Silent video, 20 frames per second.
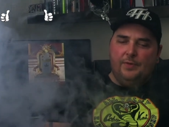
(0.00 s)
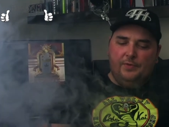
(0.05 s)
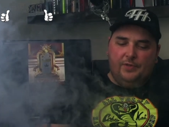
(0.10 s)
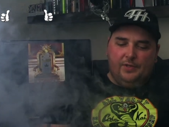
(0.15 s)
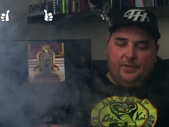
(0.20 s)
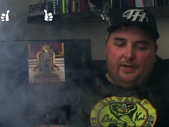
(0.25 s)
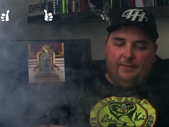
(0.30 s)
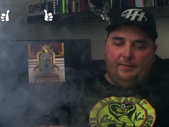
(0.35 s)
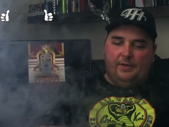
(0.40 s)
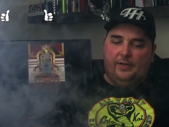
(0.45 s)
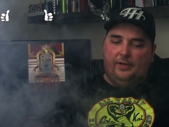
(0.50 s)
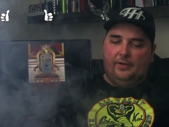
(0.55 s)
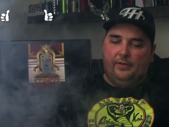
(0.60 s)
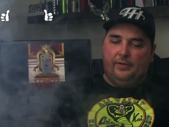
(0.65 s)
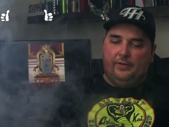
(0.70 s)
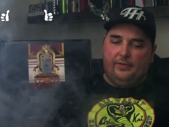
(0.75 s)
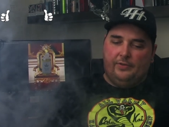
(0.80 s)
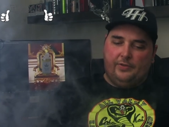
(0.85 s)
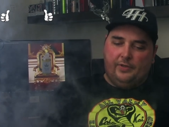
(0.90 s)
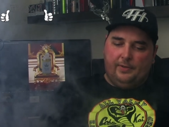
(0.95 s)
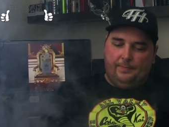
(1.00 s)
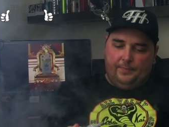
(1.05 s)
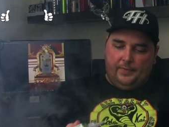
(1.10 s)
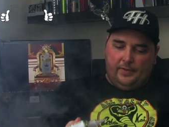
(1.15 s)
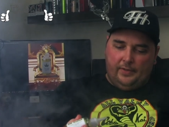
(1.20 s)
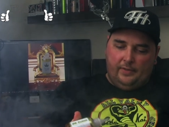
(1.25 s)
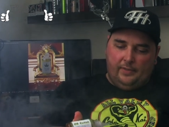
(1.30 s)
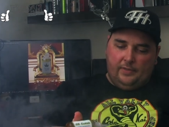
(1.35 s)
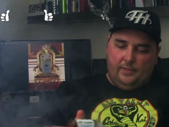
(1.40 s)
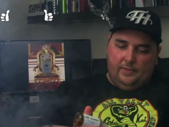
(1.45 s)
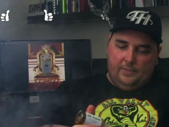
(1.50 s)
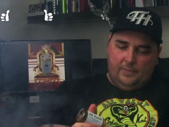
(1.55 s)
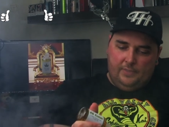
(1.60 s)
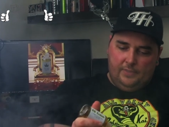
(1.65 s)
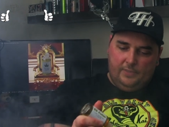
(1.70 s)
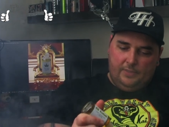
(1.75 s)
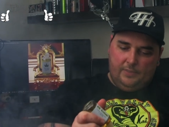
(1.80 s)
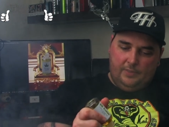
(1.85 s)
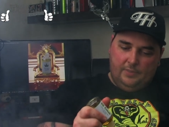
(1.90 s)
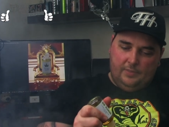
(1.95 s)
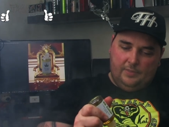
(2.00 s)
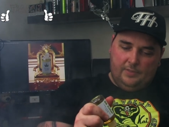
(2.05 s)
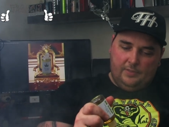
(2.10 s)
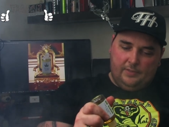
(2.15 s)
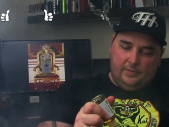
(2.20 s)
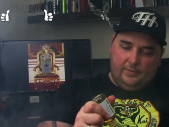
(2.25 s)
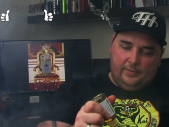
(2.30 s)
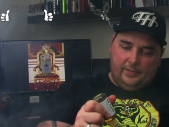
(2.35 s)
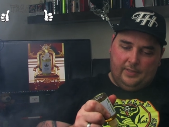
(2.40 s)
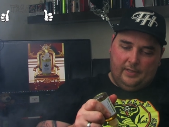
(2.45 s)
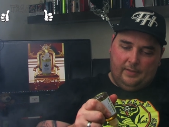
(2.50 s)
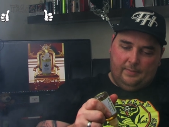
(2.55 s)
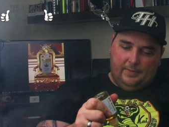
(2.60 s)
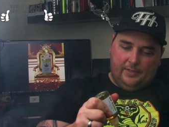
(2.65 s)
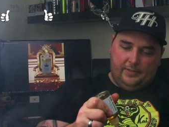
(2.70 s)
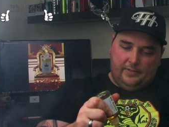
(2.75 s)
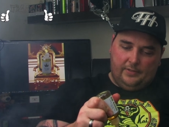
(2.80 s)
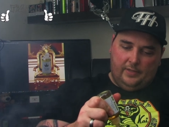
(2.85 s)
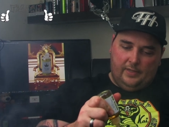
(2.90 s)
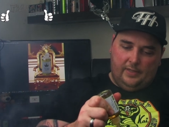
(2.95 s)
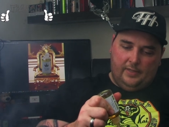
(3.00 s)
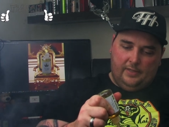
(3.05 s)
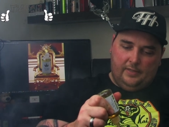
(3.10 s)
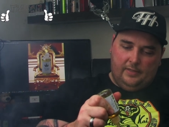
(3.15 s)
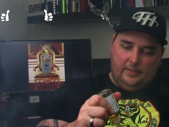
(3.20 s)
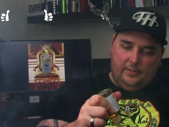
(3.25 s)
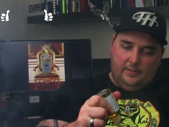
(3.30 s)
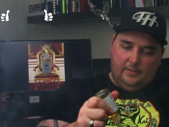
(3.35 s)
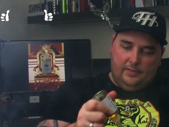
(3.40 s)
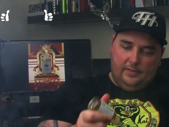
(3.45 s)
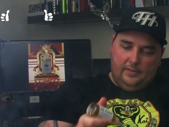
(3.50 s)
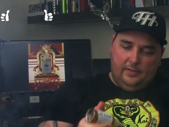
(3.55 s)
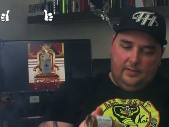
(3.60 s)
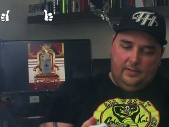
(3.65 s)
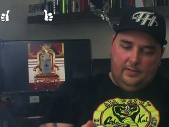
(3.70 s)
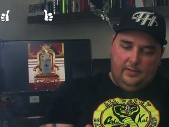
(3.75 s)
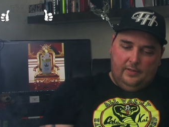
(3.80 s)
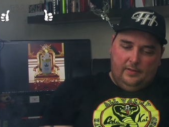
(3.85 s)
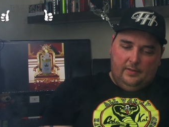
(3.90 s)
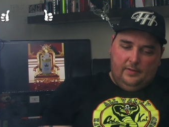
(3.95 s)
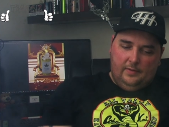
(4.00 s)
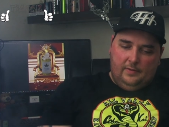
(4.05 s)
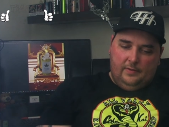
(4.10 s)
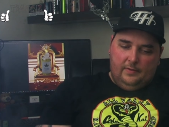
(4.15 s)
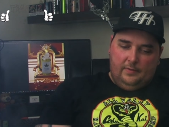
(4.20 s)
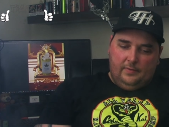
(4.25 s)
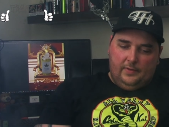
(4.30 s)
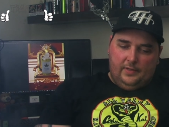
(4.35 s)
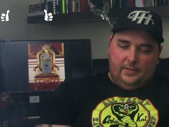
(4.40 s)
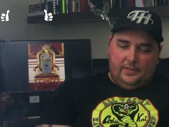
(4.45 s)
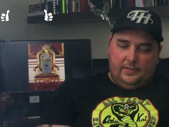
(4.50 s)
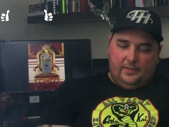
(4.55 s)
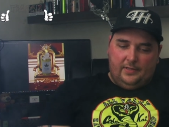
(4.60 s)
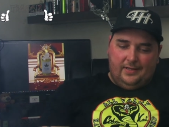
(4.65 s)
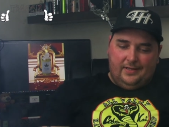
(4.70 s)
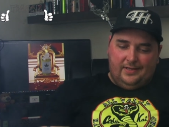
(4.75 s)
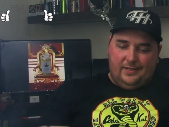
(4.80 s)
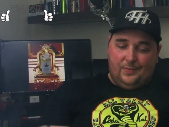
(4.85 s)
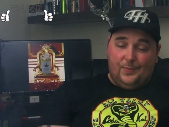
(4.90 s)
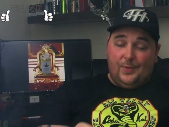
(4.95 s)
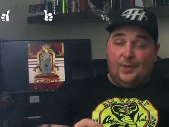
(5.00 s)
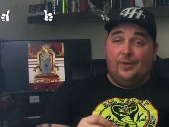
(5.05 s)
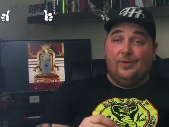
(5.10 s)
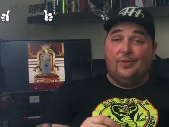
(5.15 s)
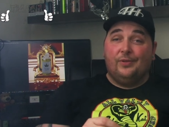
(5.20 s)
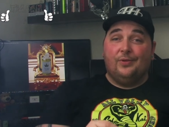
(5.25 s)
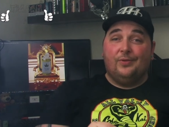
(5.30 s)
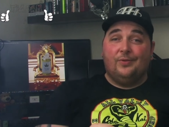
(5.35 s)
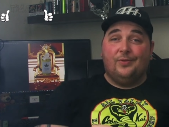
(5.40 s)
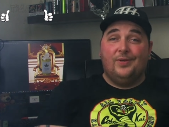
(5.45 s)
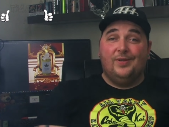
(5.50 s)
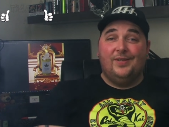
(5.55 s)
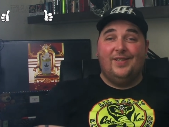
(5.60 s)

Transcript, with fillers: Just give it another drip there. Starting to get a bit dry which, as we all know,